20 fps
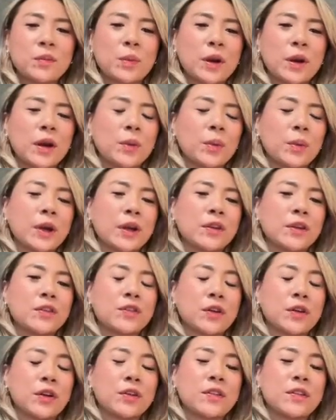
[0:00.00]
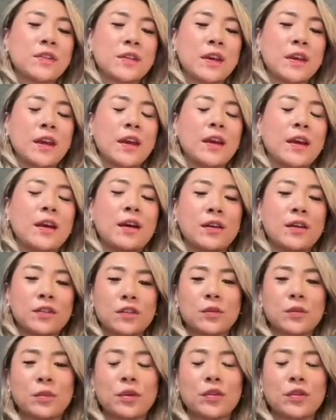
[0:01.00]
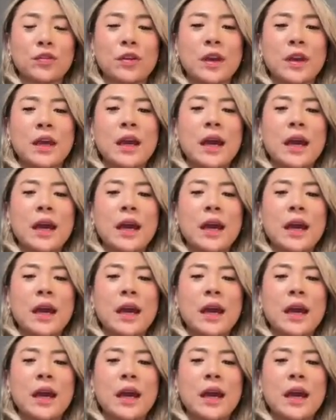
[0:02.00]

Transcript: where we're going to start seeing customers